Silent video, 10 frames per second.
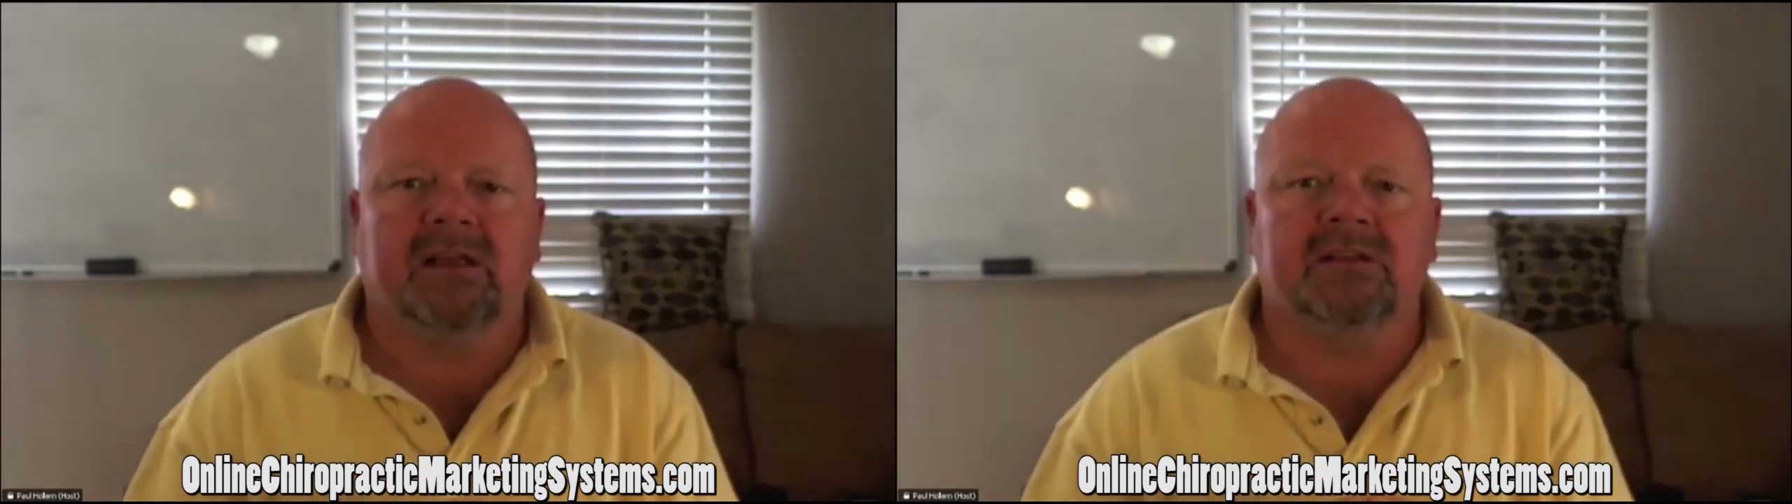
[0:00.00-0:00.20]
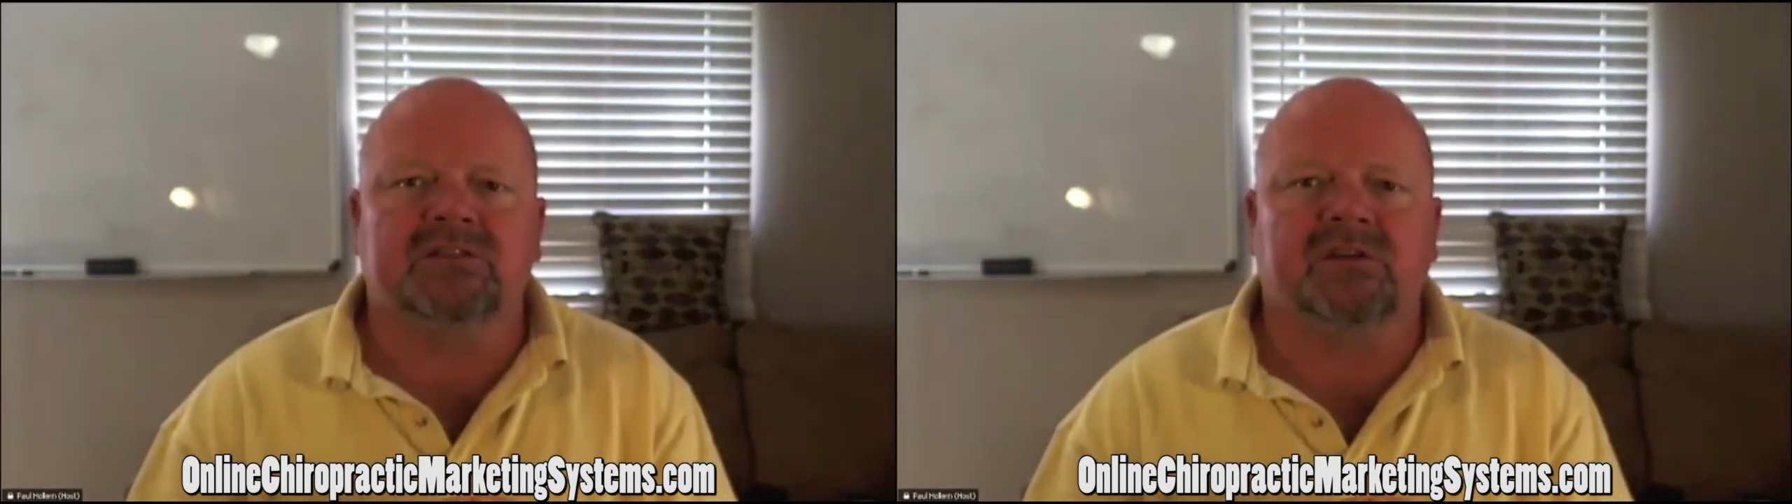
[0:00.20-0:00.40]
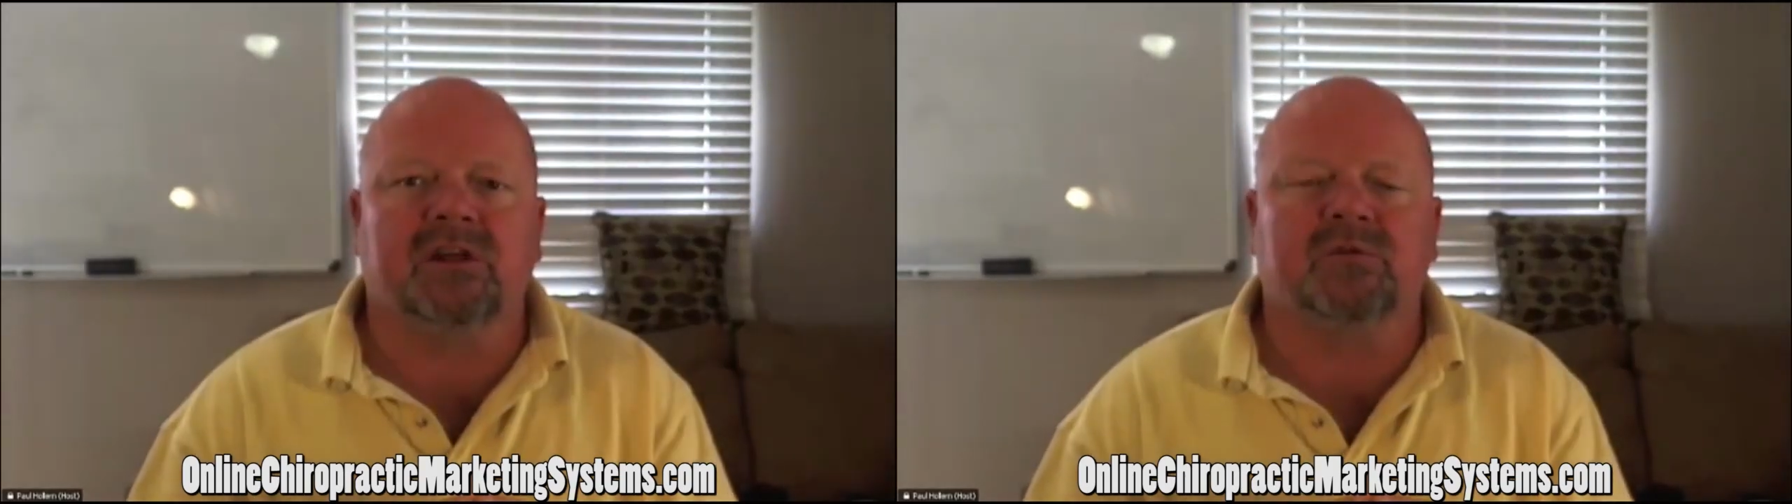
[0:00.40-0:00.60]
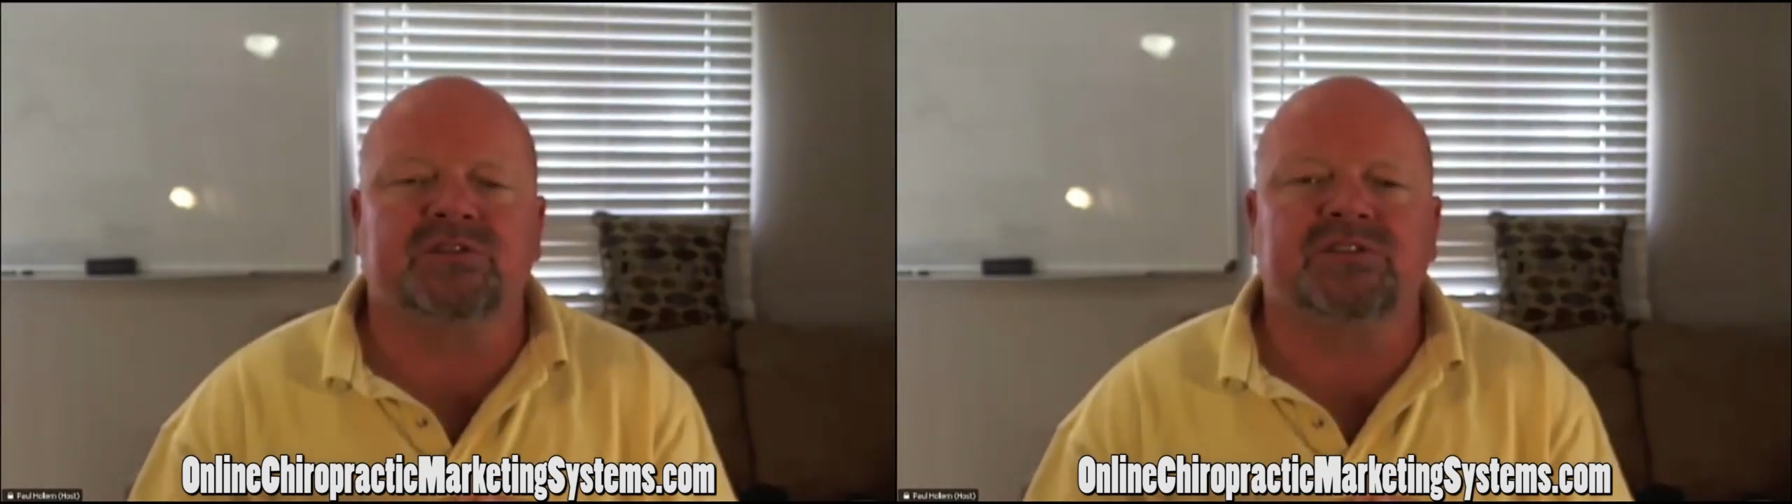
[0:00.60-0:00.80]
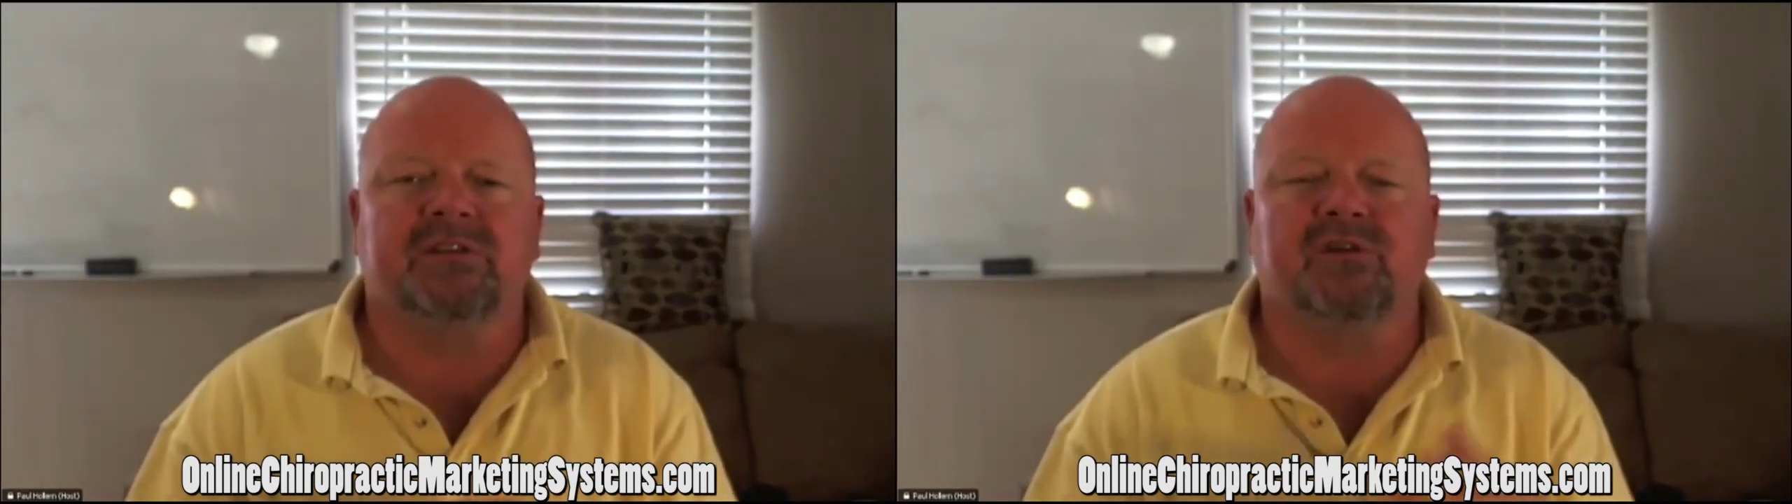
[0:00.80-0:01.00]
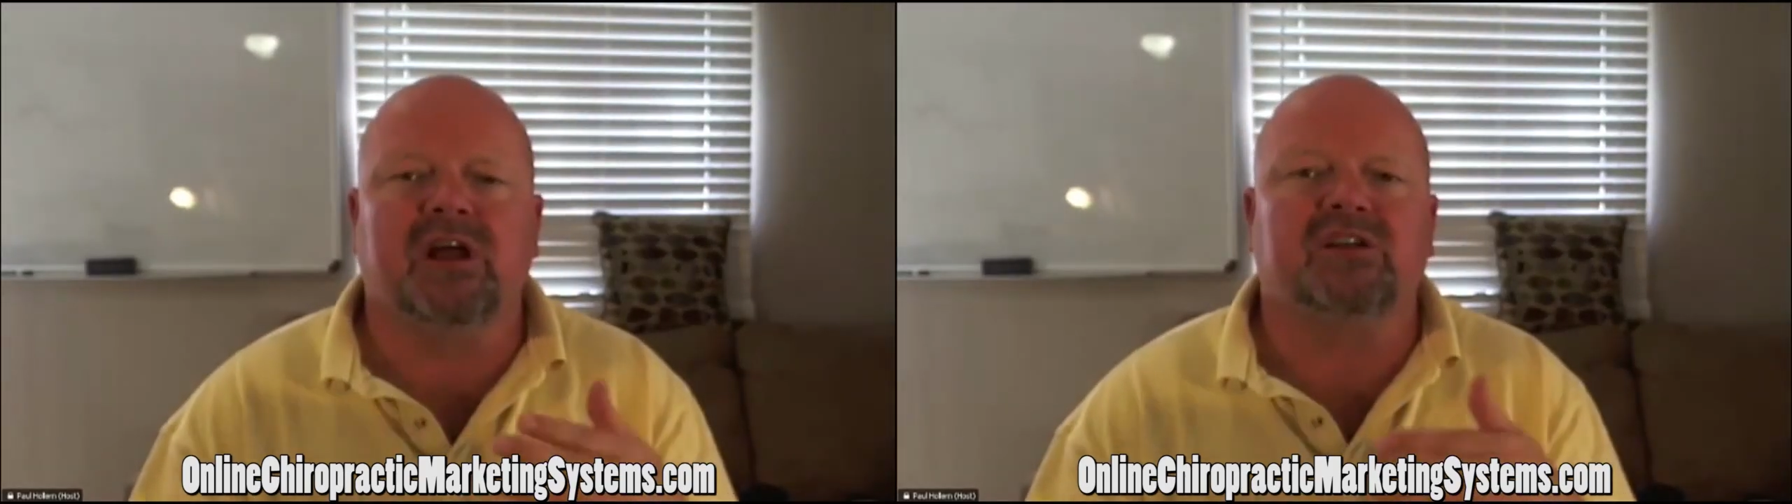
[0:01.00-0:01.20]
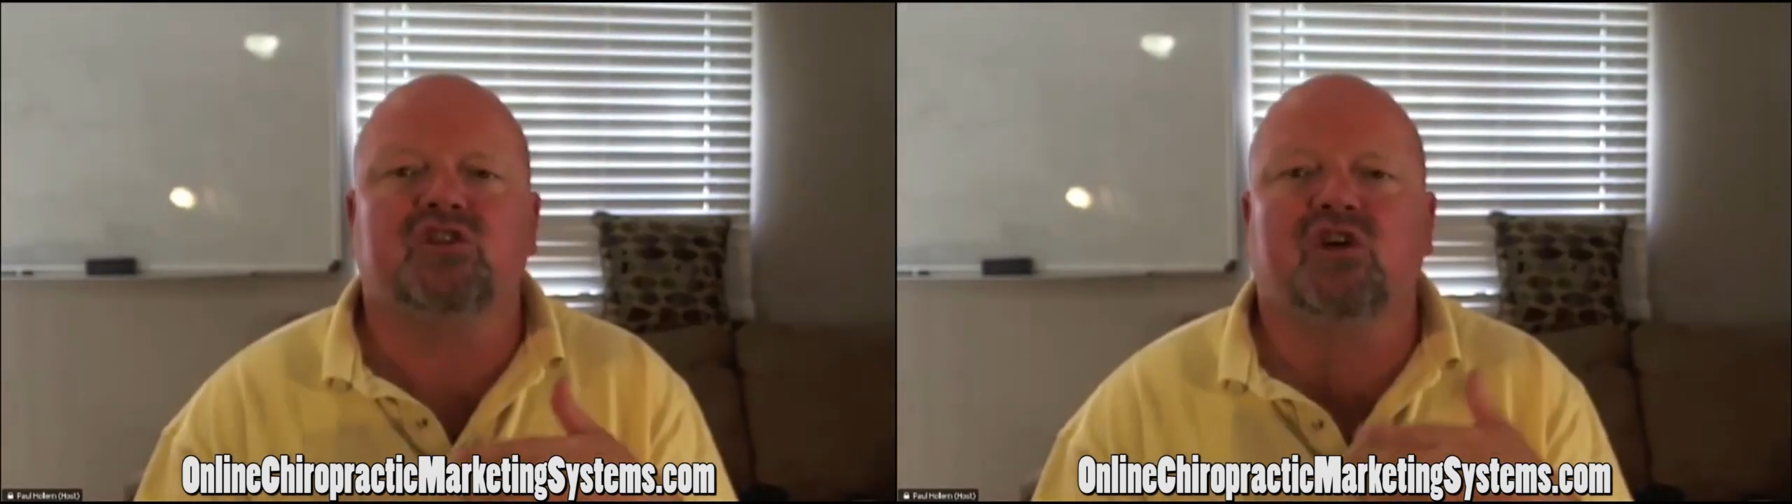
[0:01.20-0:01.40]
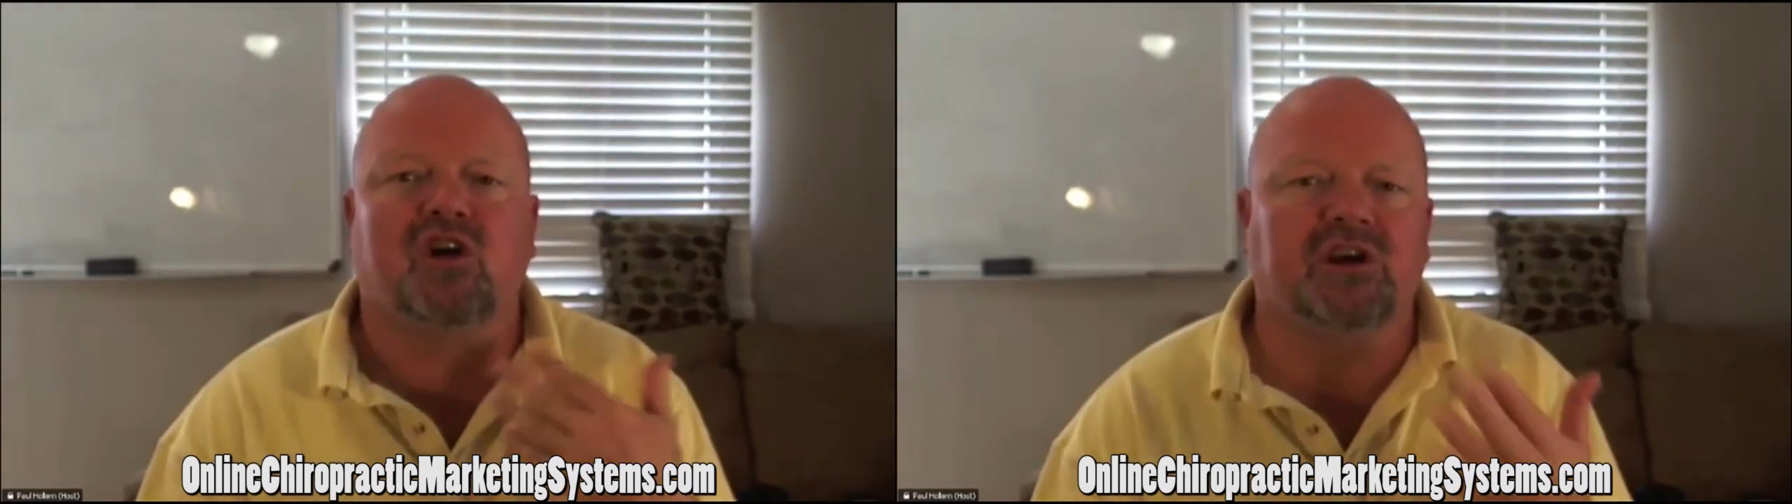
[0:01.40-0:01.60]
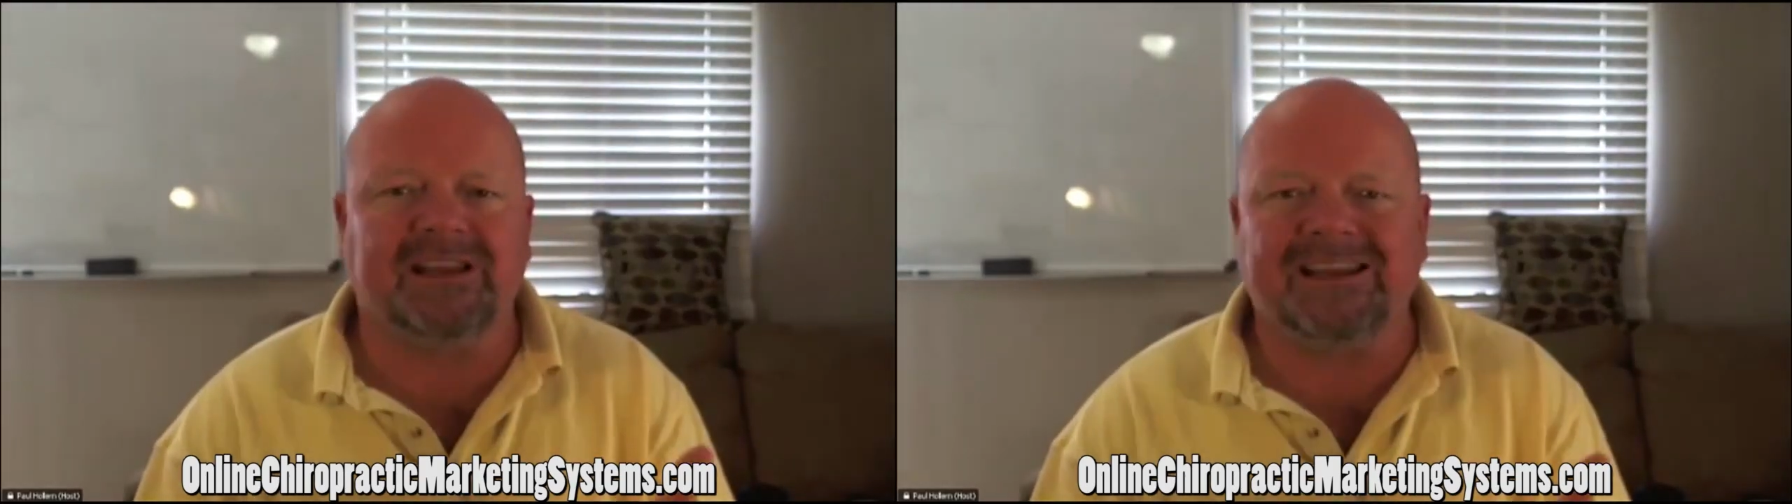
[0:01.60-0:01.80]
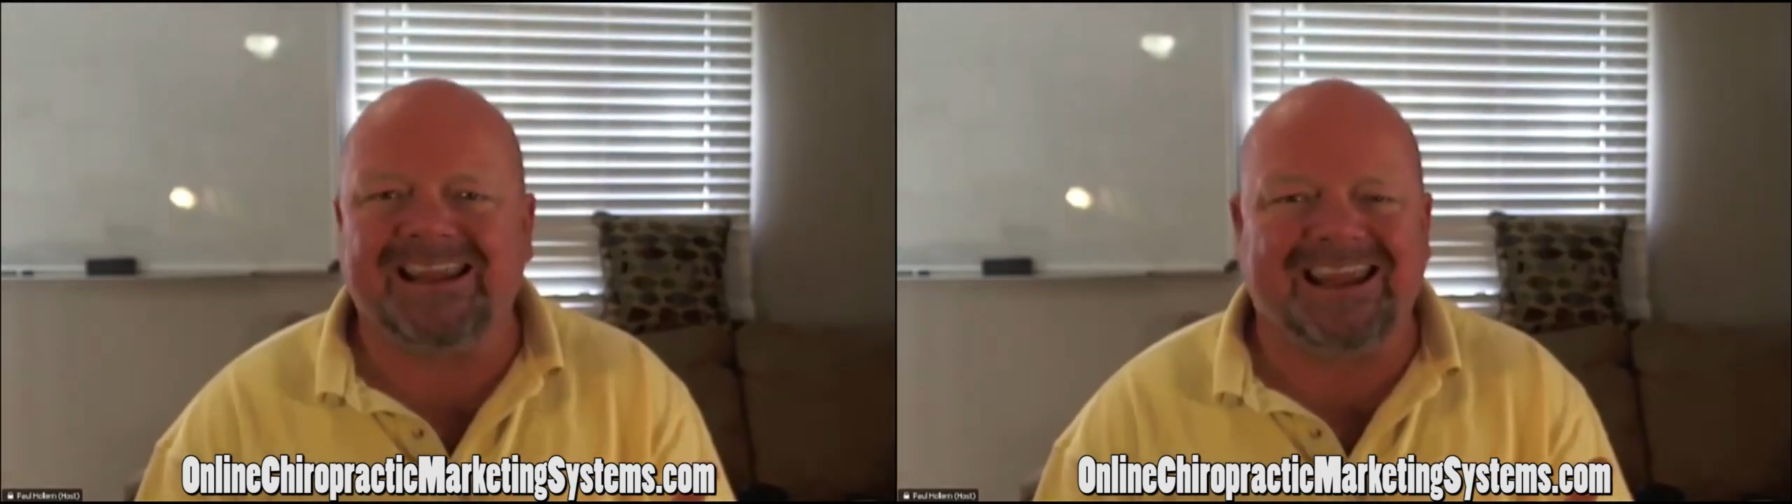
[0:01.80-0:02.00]
And so in other words, they're not
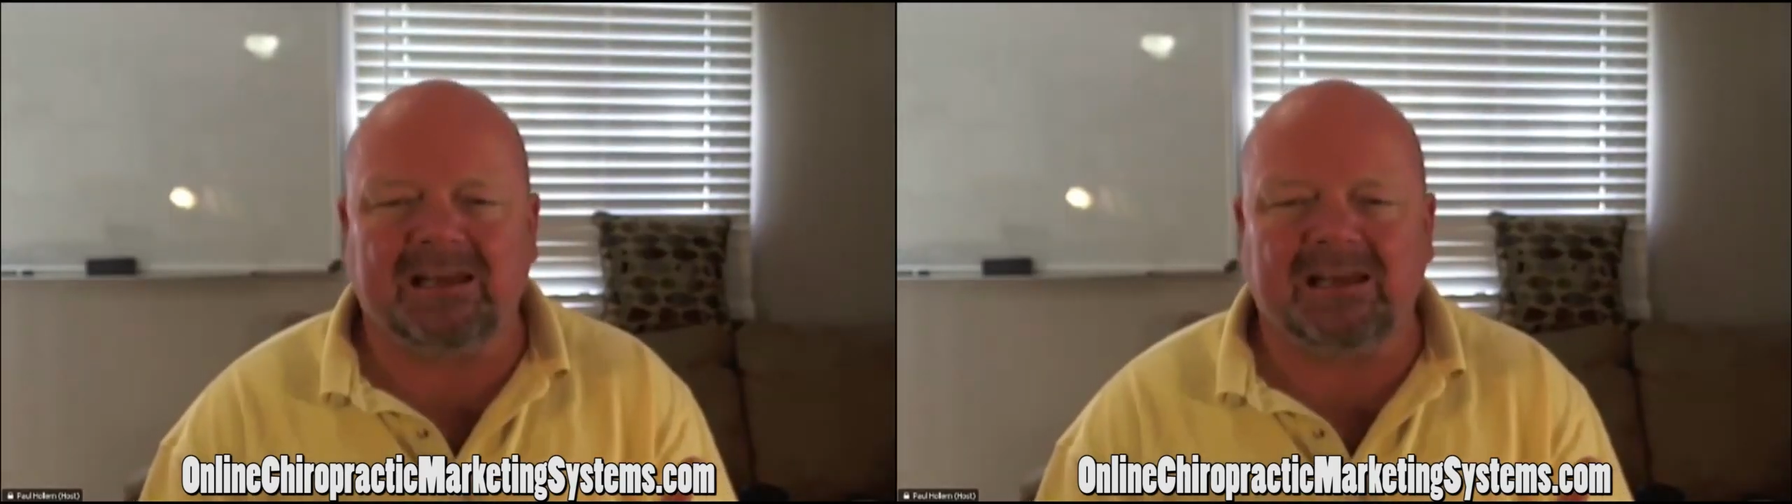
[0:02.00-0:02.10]
targeting